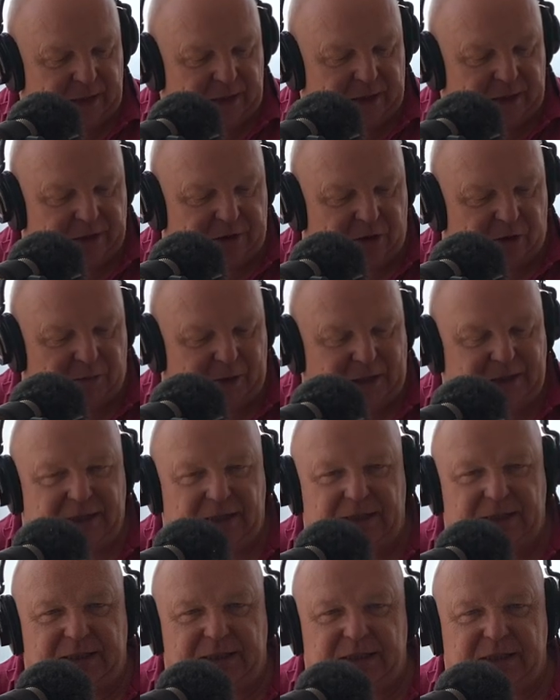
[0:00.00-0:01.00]
So
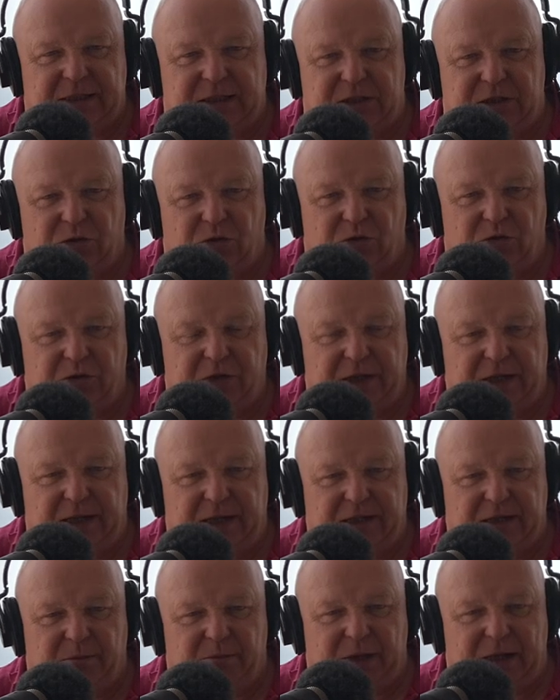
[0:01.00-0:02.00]
basically this story
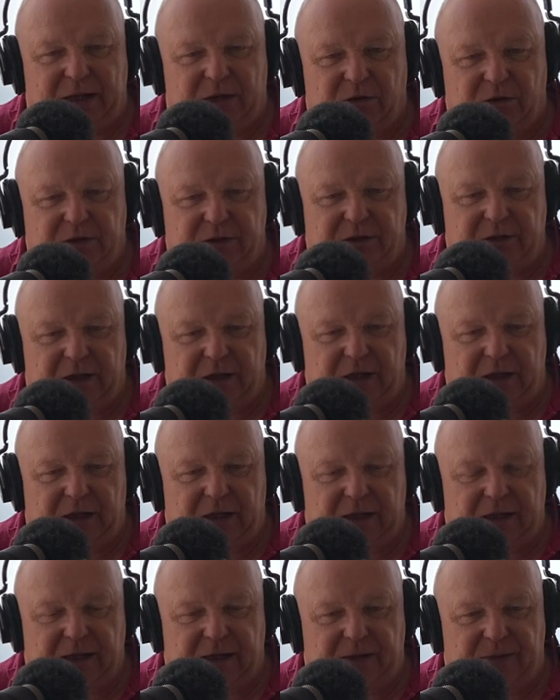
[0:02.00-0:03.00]
is about
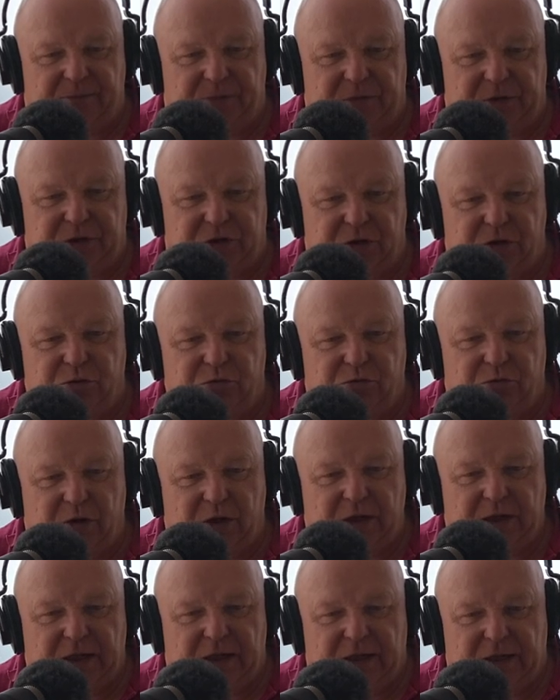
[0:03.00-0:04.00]
the
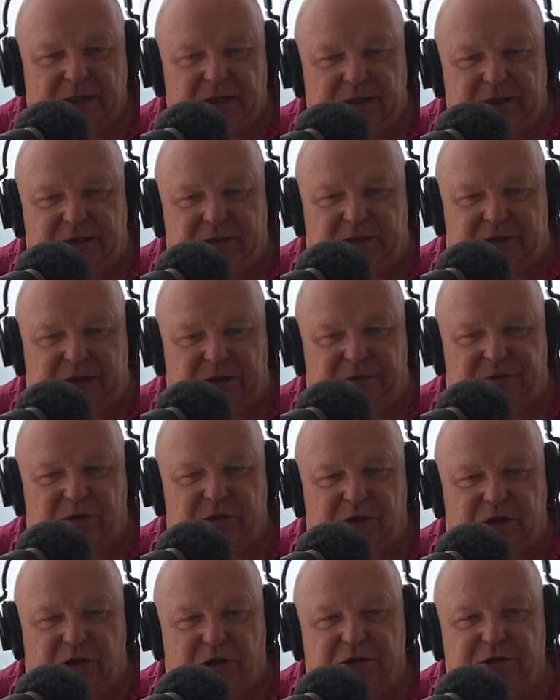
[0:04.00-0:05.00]
two
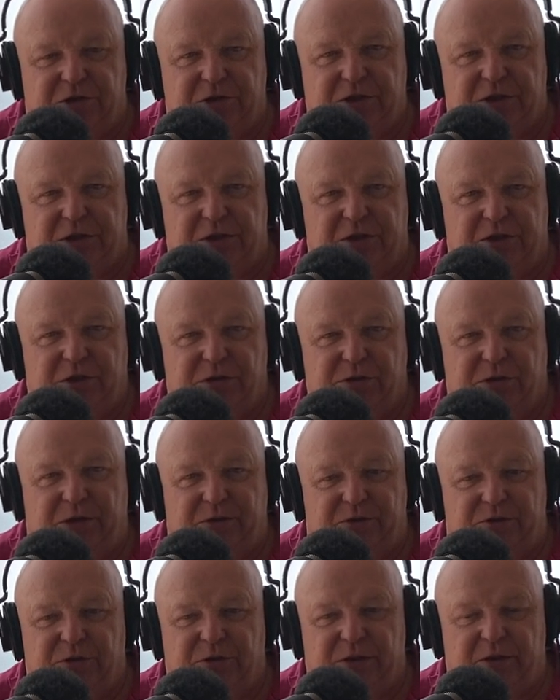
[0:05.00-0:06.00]
different countries and two
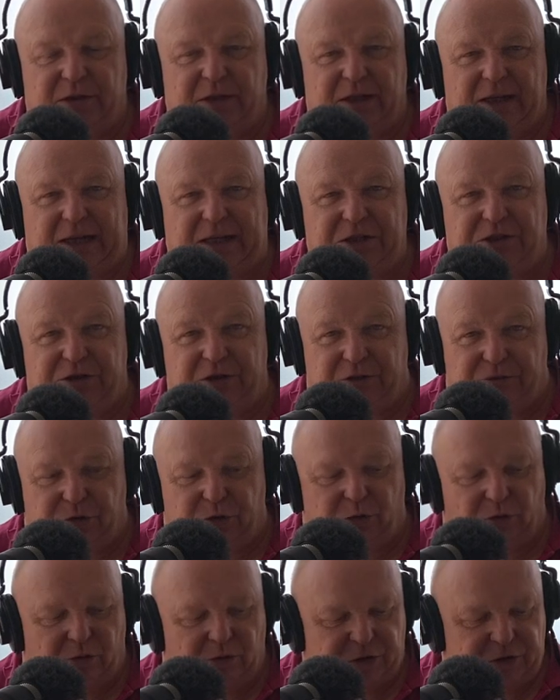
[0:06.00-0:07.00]
different entry
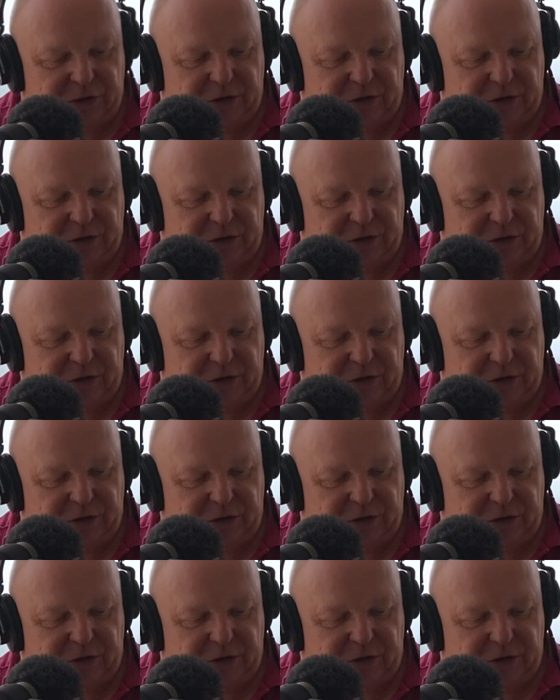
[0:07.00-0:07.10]
rules.